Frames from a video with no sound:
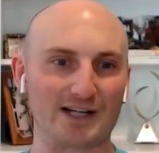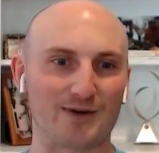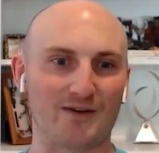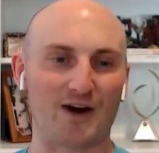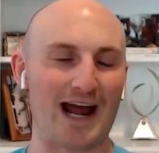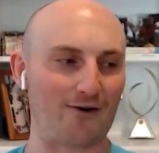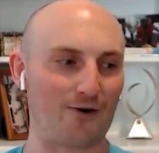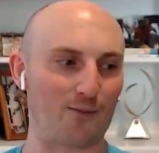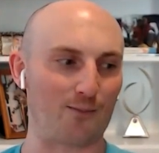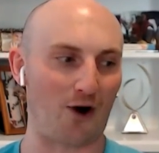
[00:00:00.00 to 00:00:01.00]
We never had our
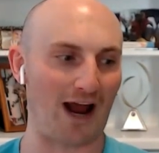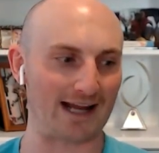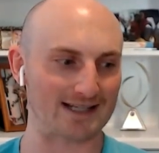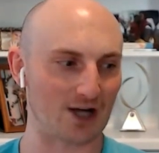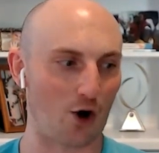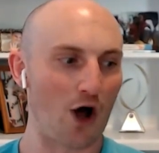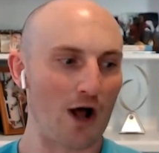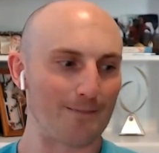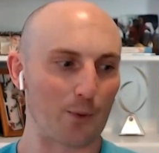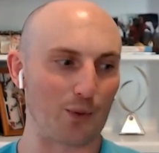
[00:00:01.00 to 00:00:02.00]
own brand. So
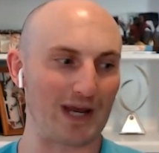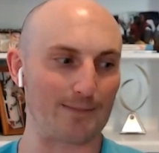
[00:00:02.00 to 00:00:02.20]
we had